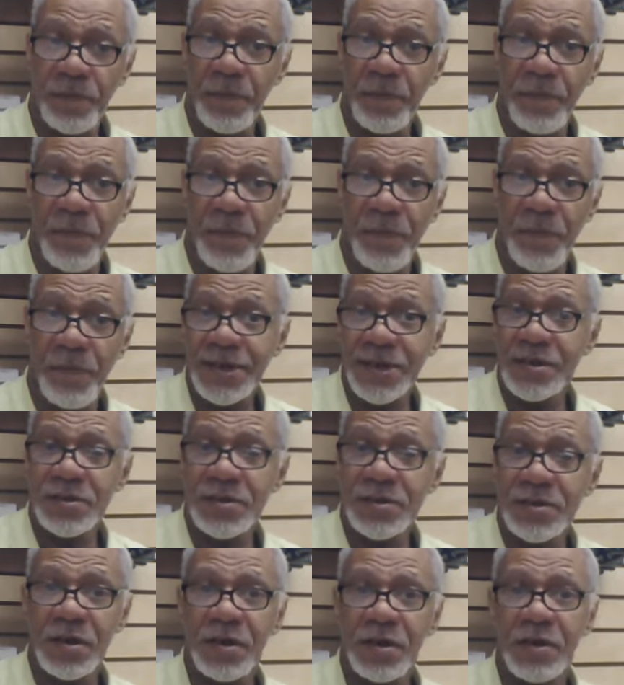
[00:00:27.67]

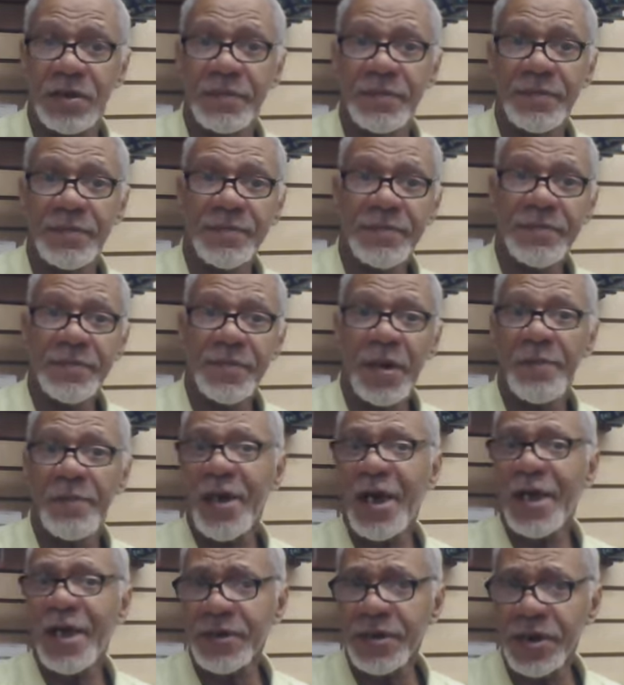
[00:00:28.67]
body's uh,
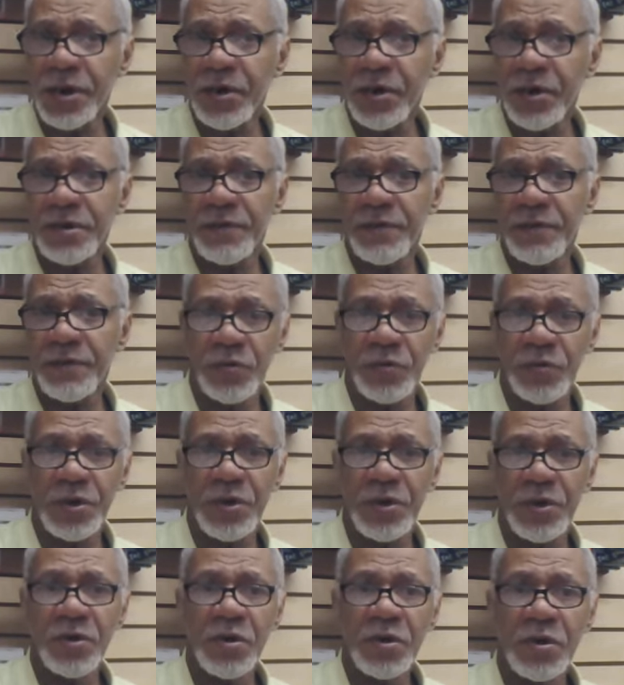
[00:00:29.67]
apothecary, if you
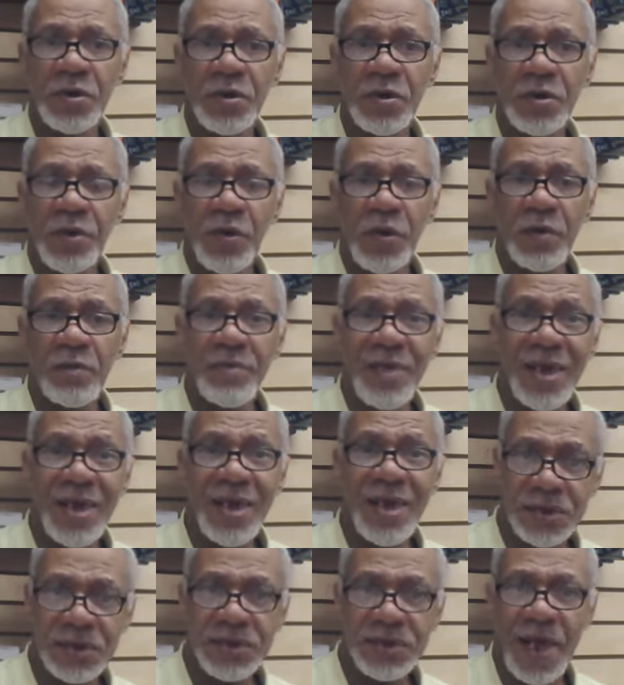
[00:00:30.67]
will, or a
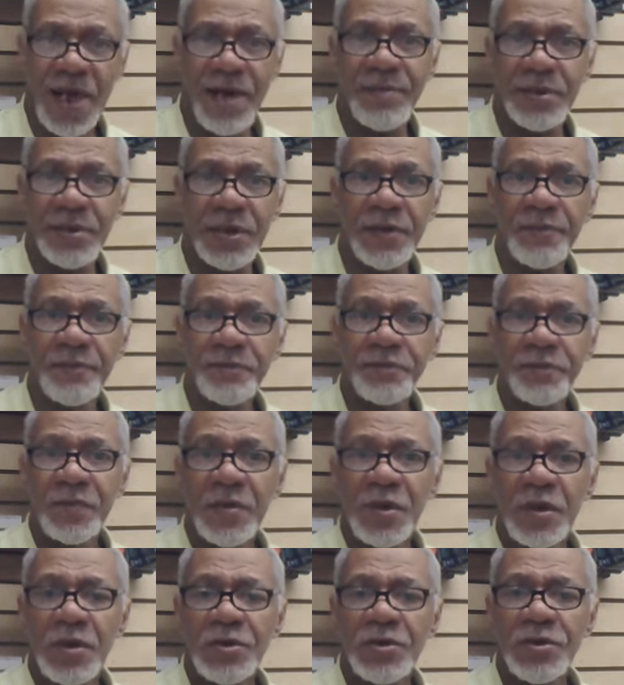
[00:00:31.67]
medicine cabinet.
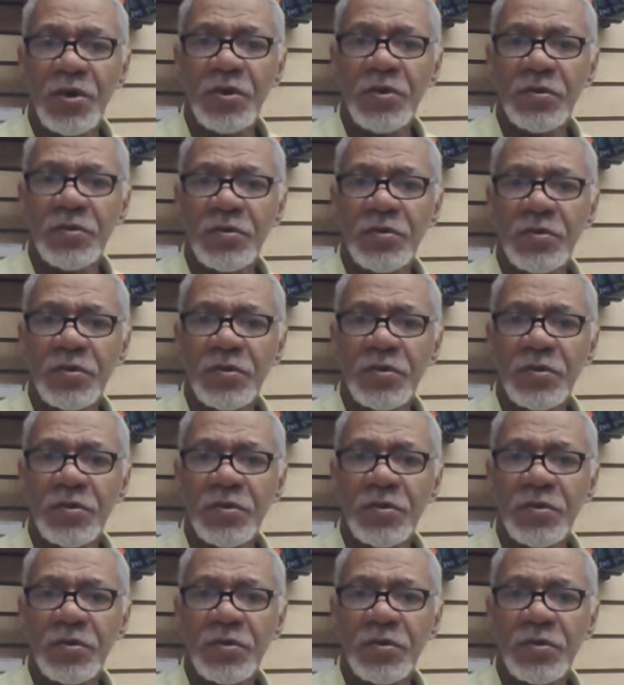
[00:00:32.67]
So,